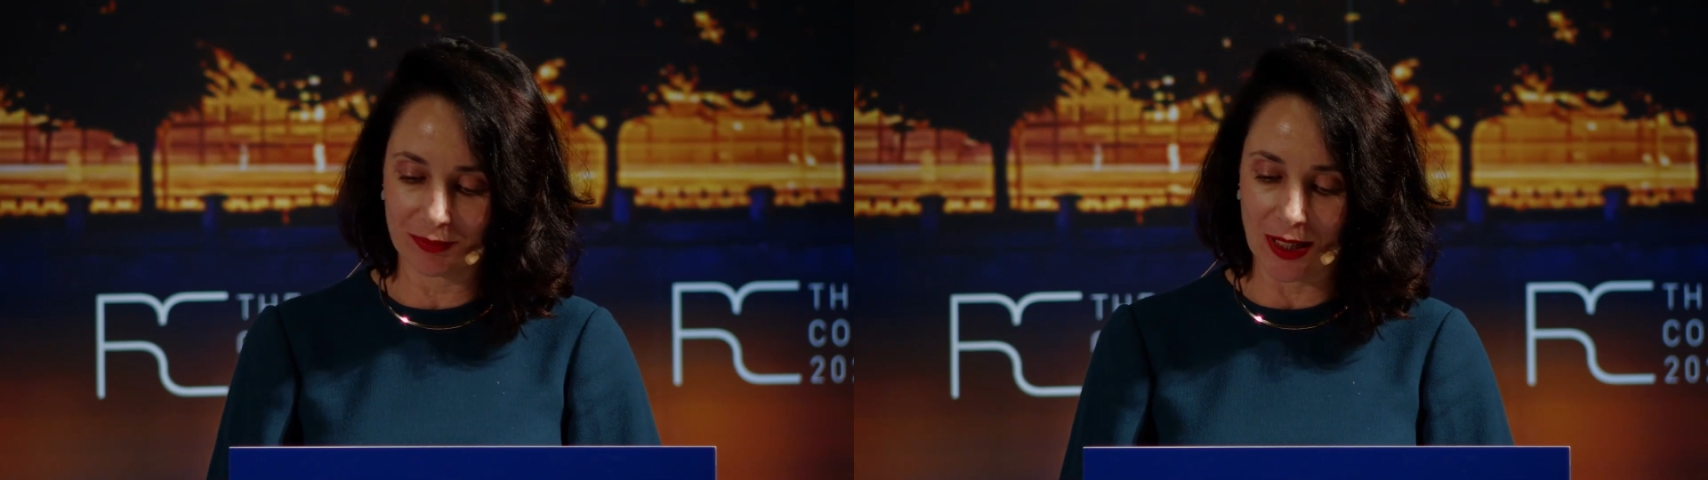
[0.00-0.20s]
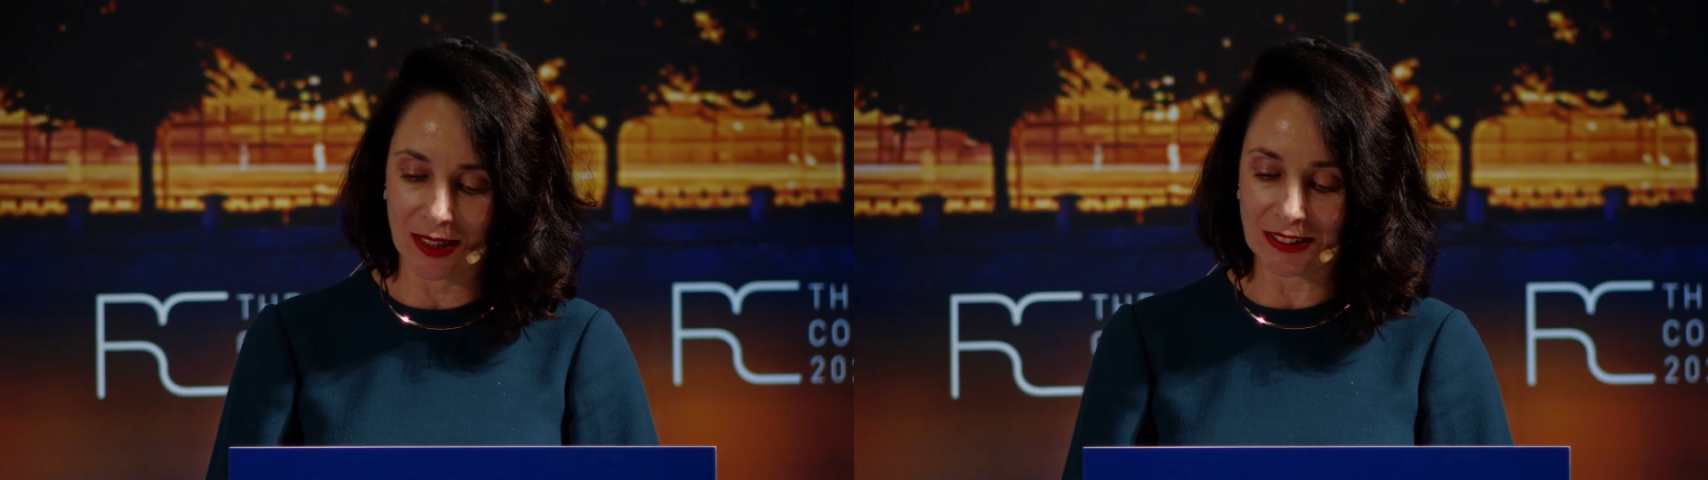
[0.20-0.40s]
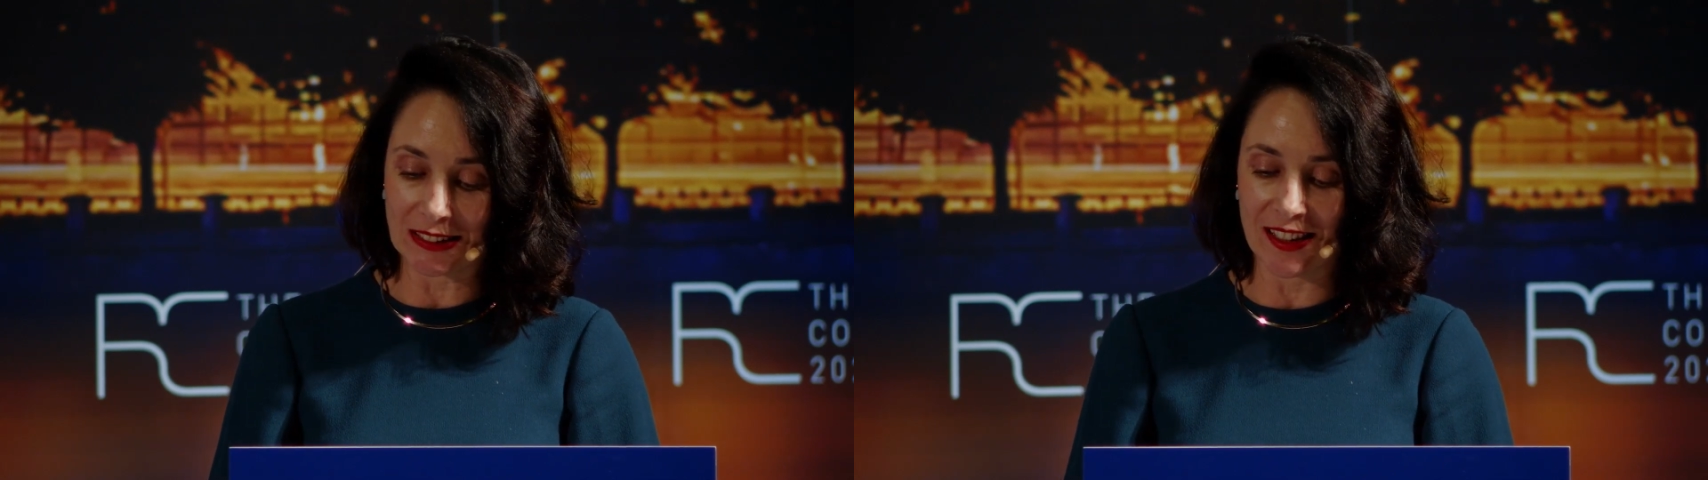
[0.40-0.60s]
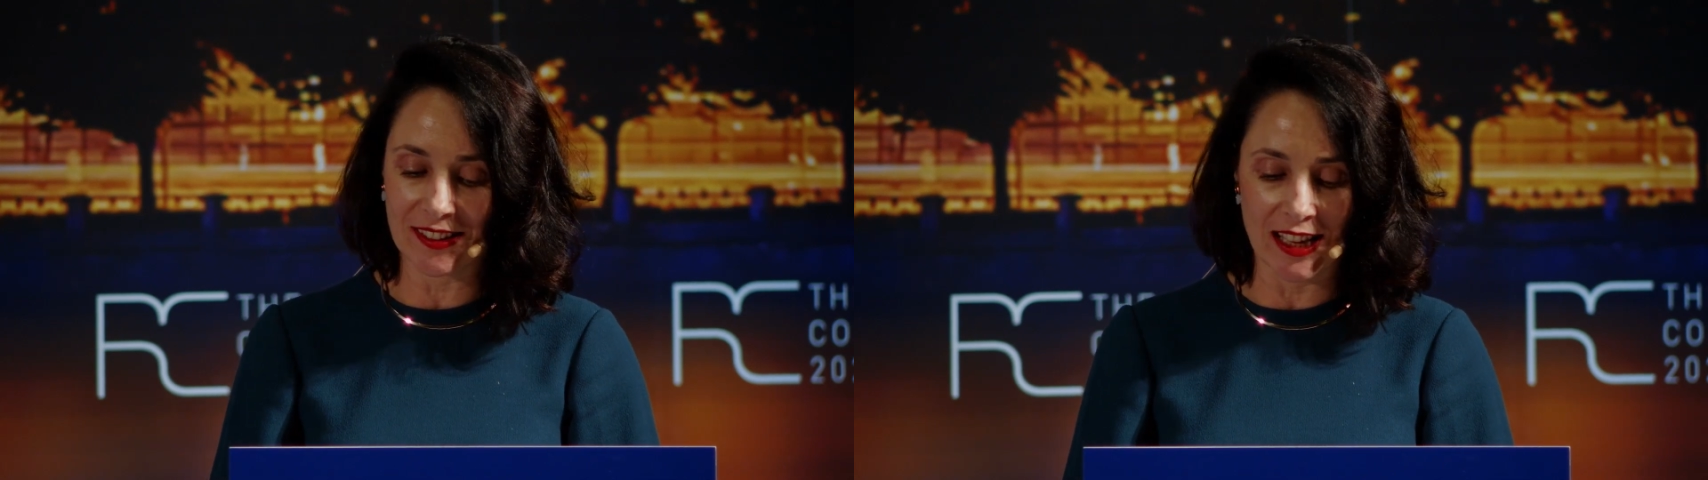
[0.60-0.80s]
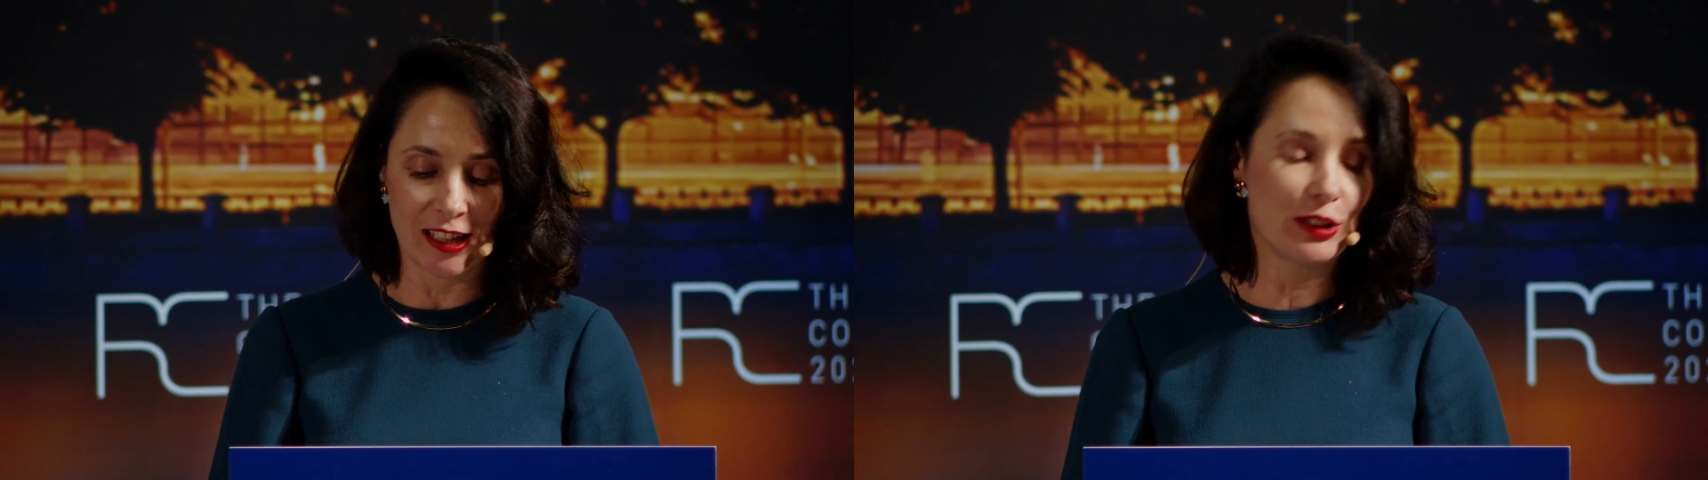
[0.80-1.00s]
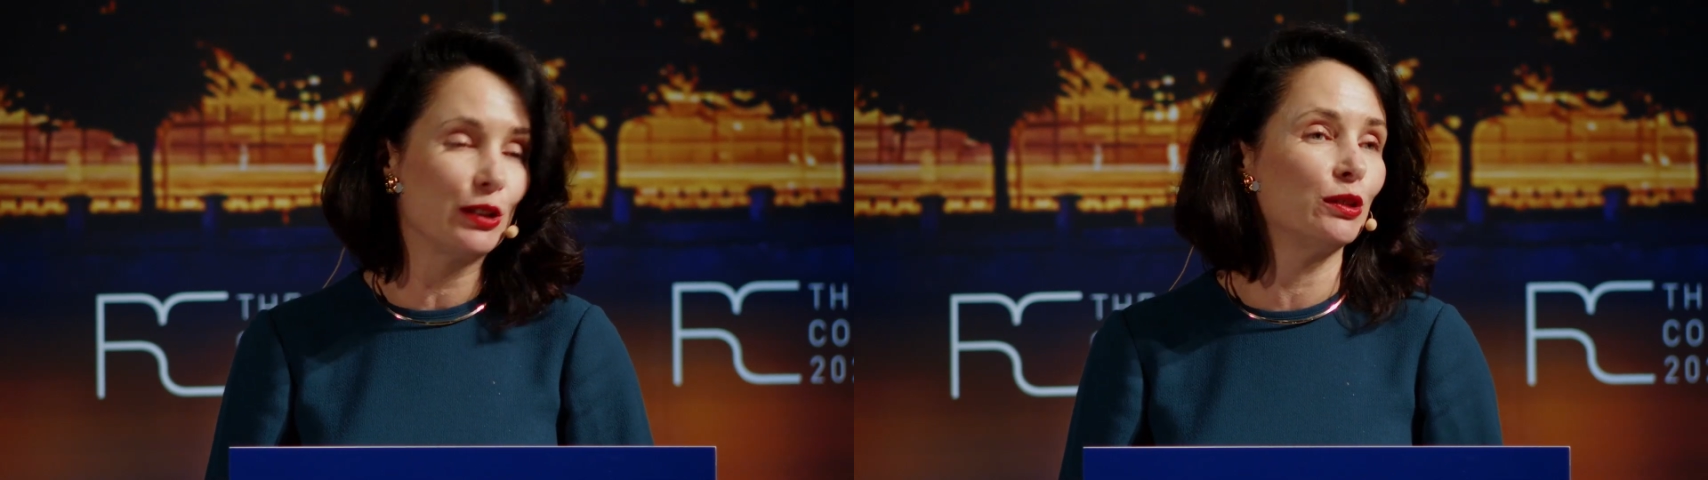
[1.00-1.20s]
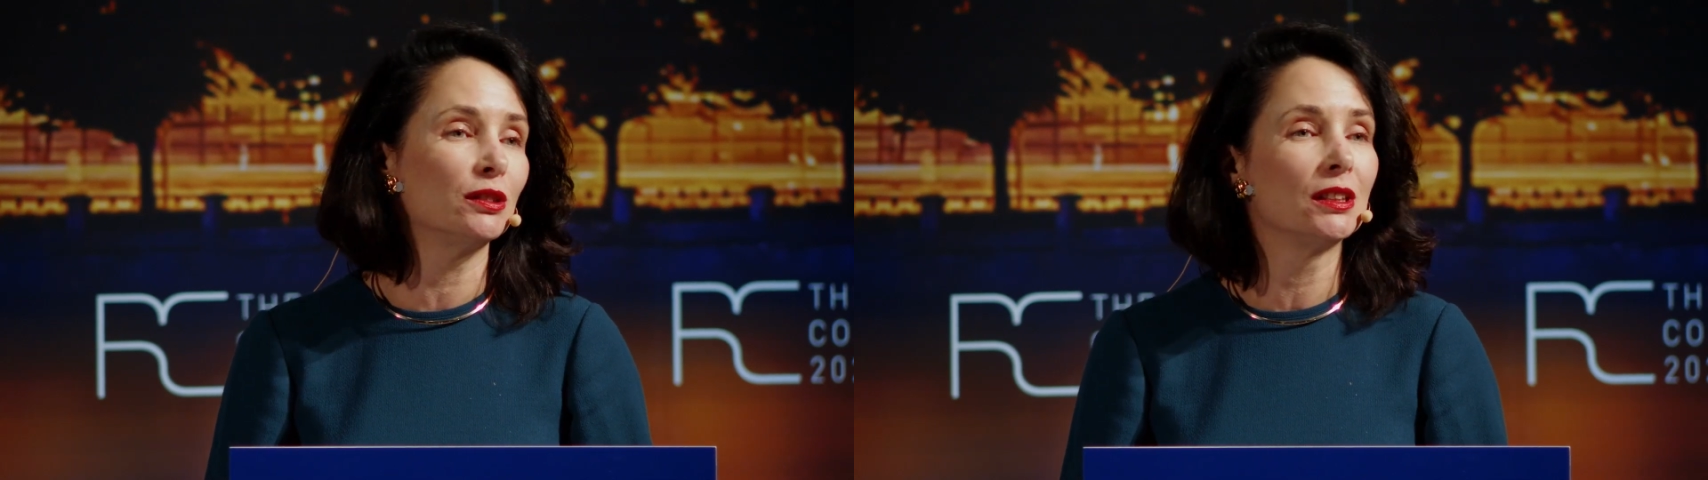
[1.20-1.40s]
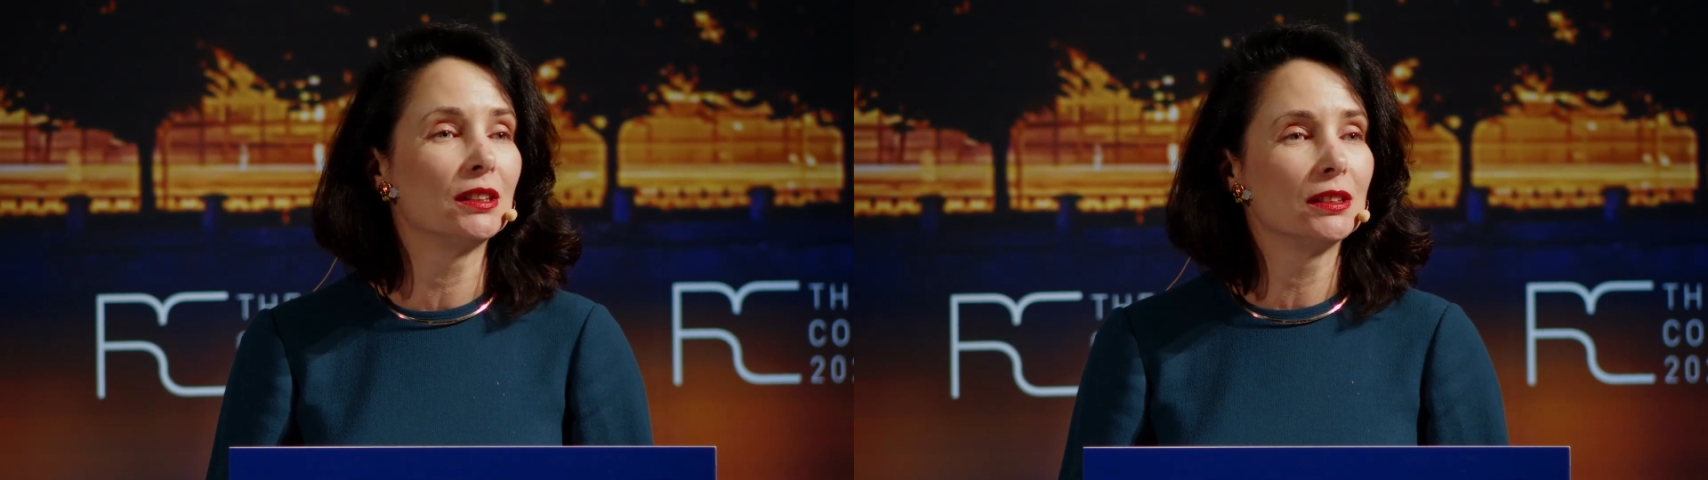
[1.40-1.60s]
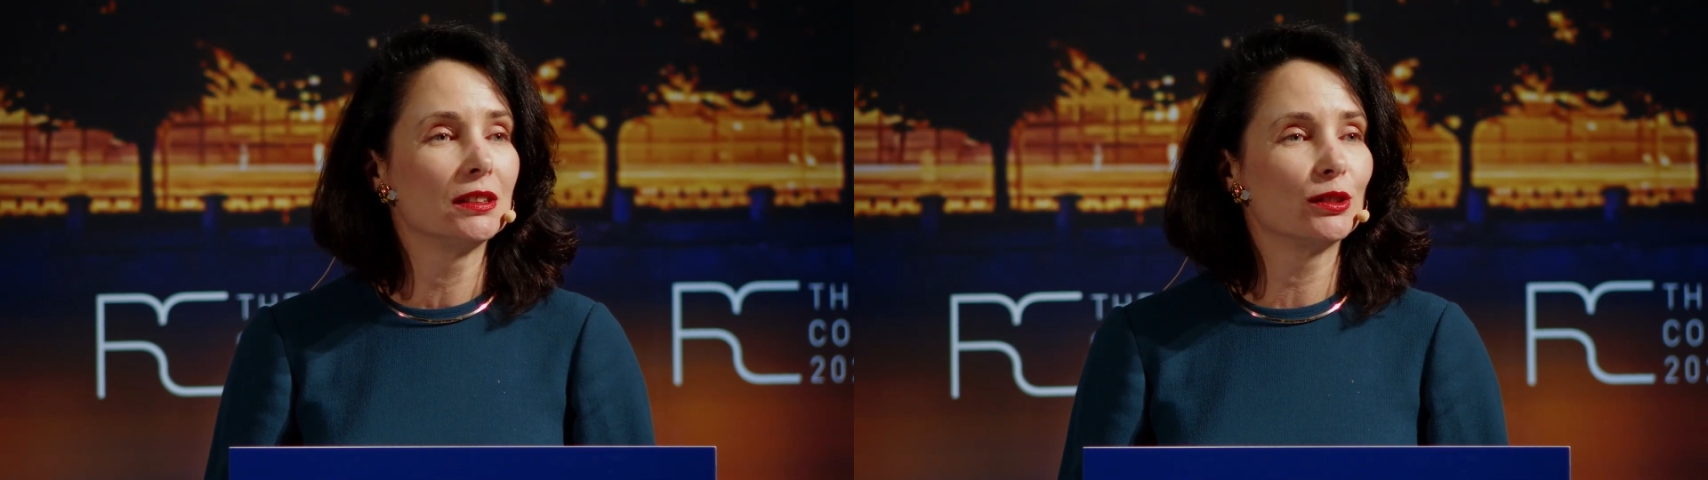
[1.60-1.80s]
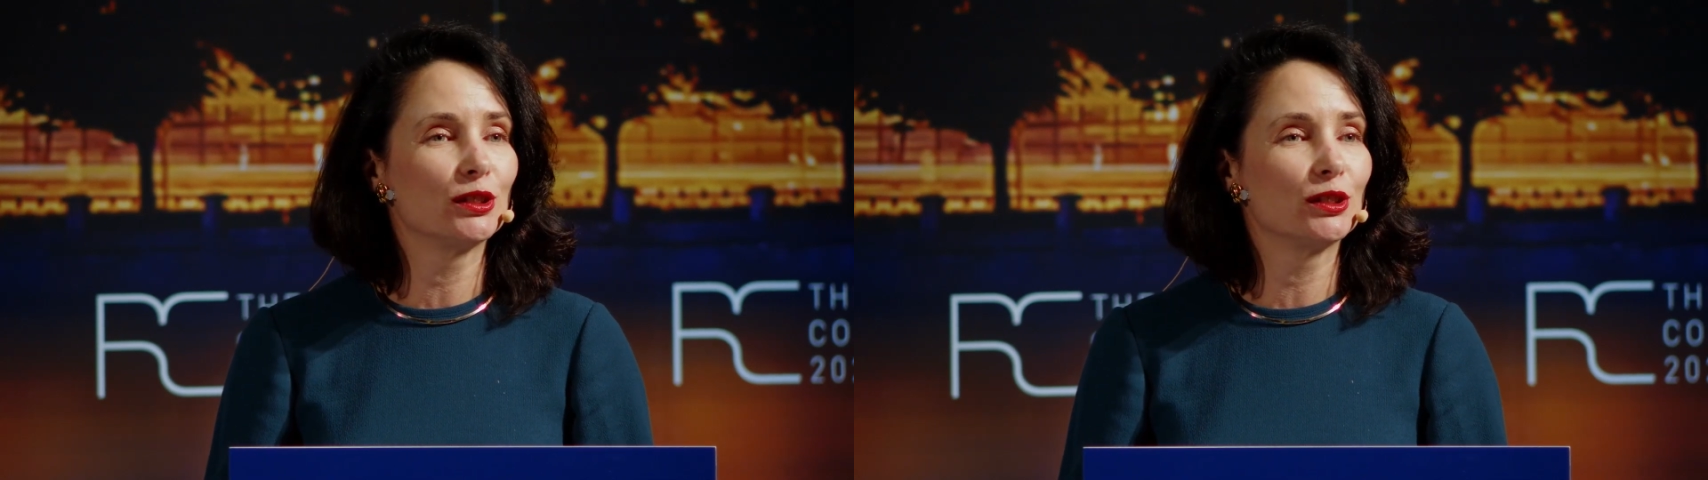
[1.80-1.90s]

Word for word: and say thank you to